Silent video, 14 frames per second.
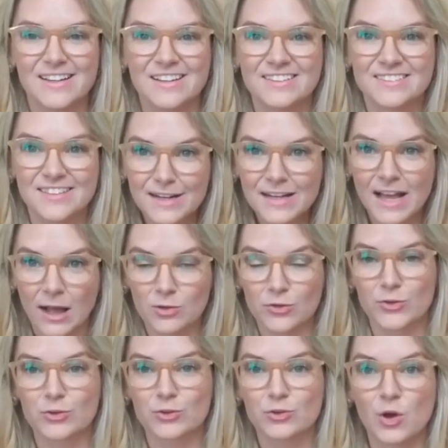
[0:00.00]
City
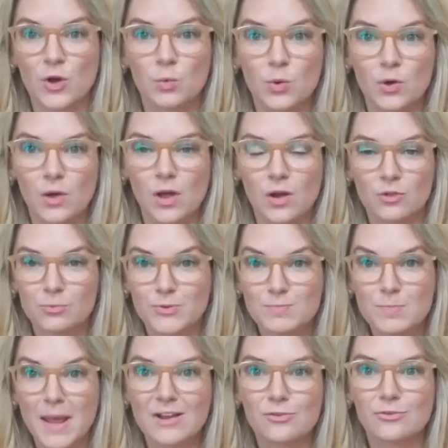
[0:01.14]
councillors will
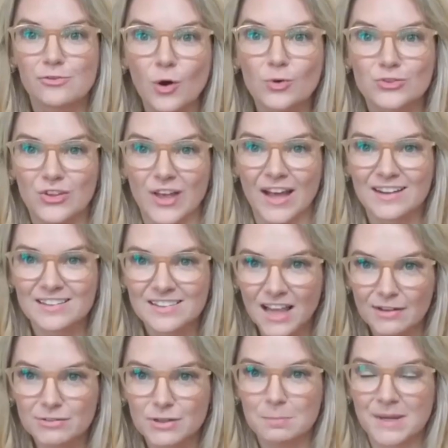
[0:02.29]
make votes at
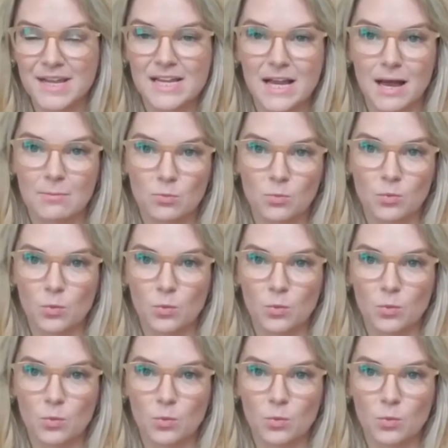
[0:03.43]
11 p.m.,